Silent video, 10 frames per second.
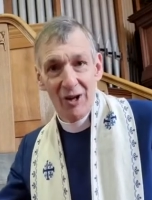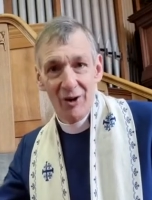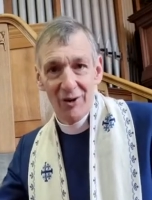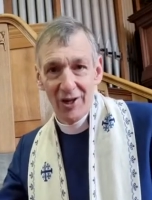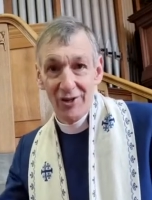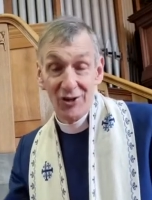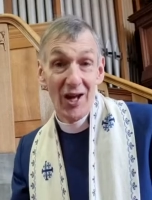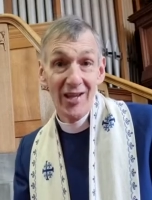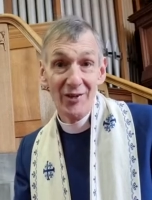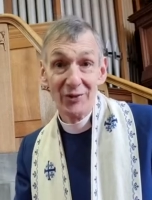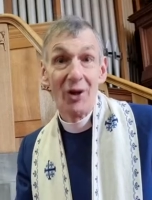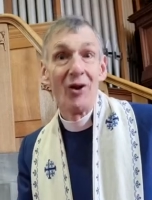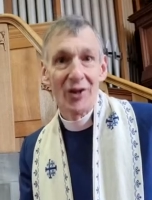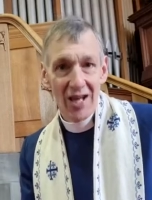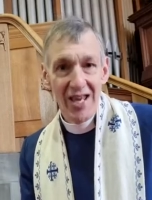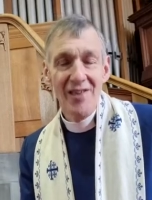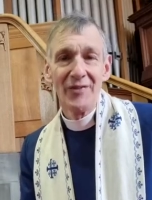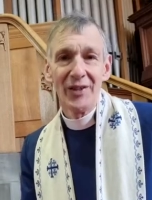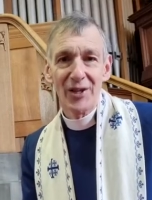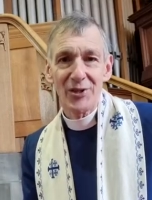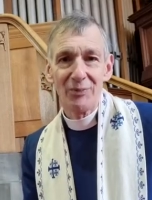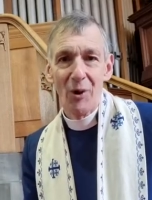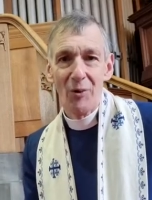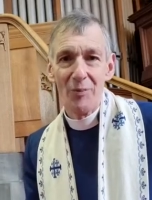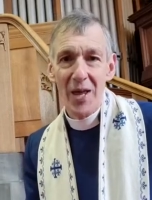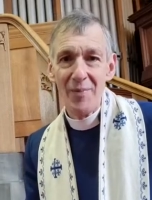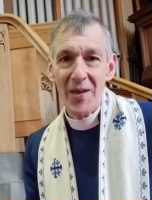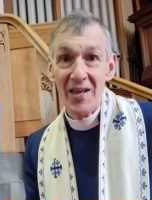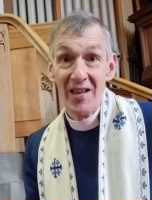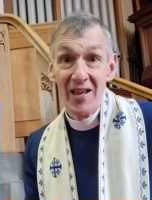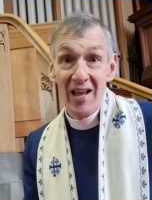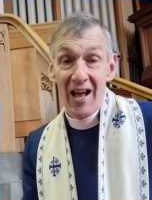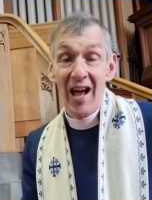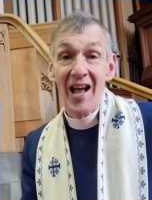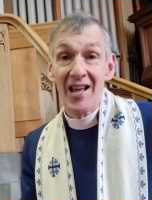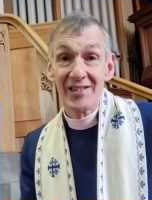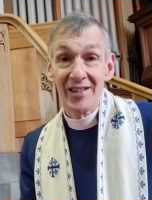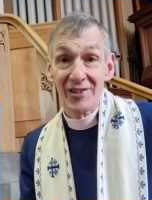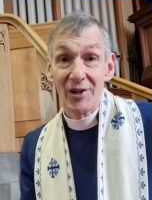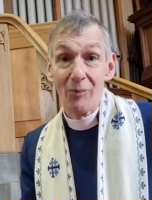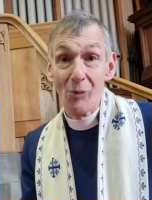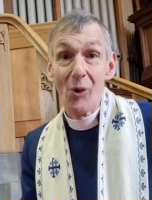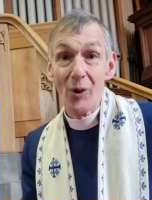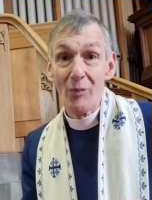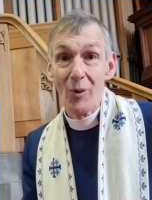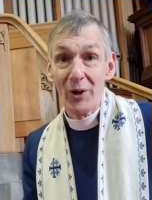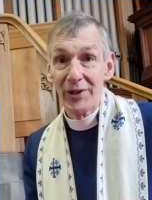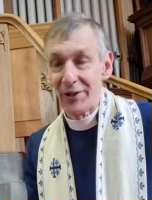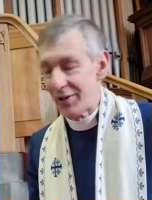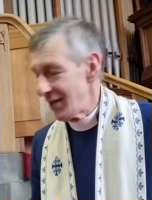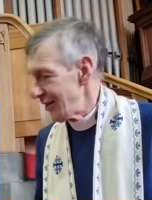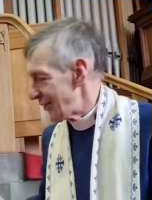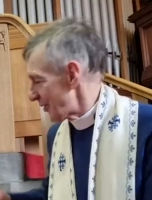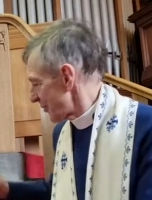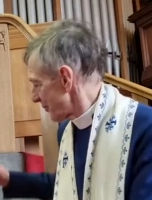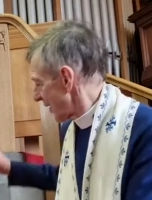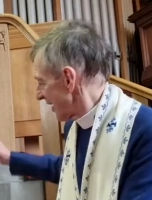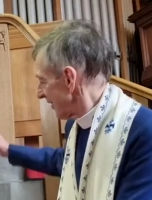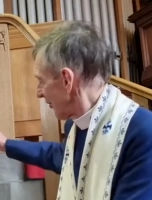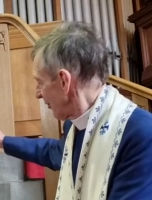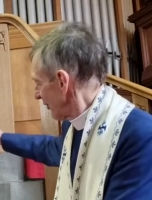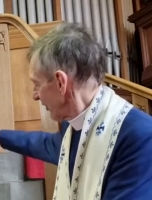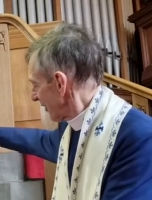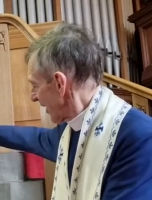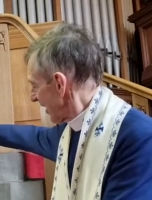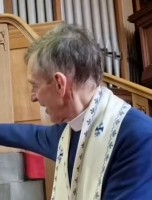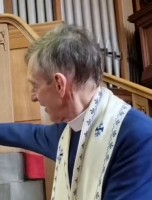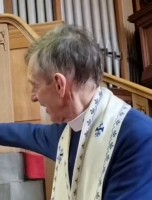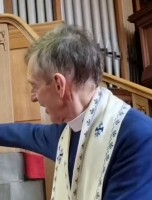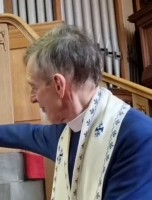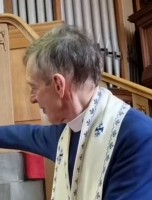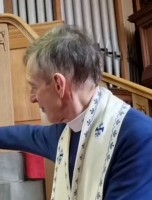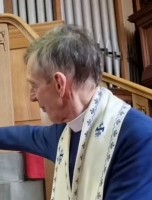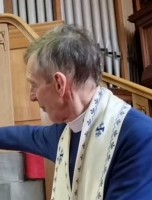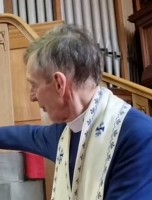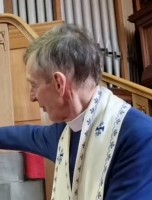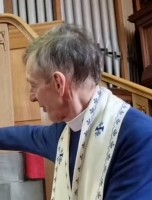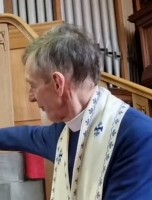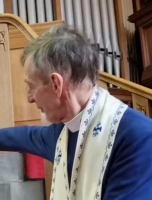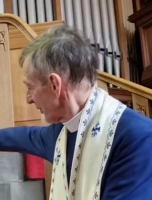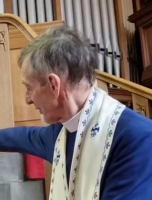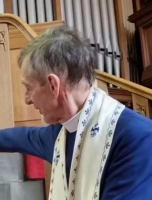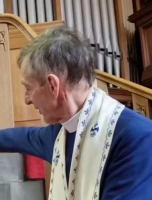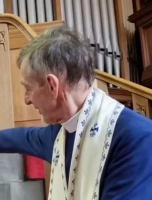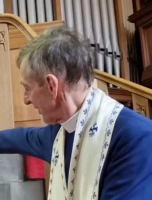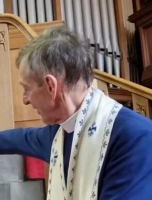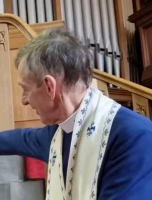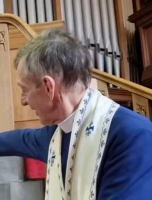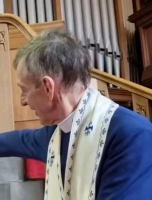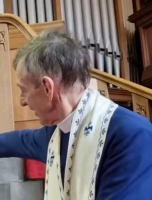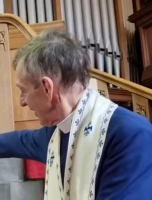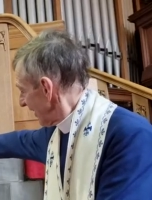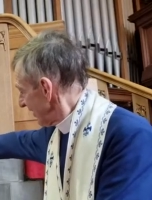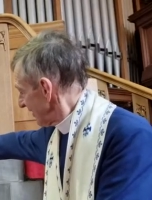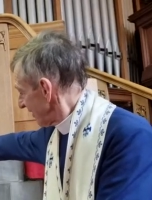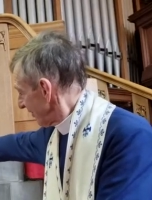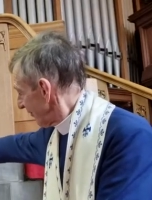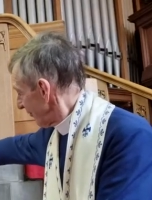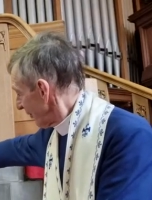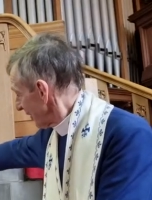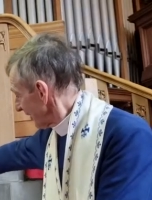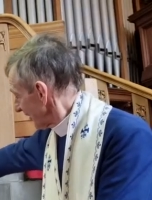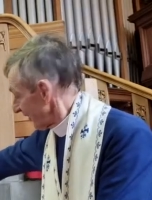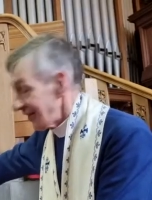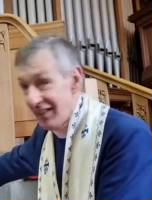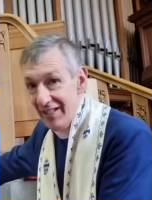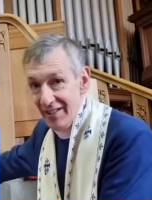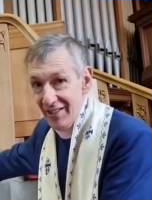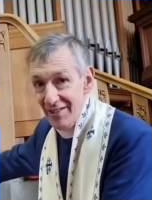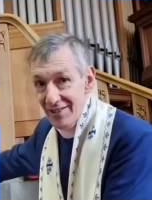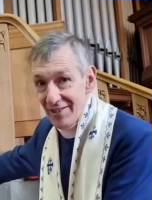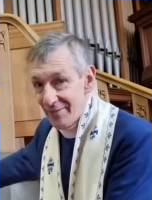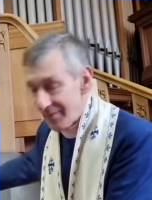or a child or even a small baby, has some warm water to spread on their head. And we pour the water into the font like this,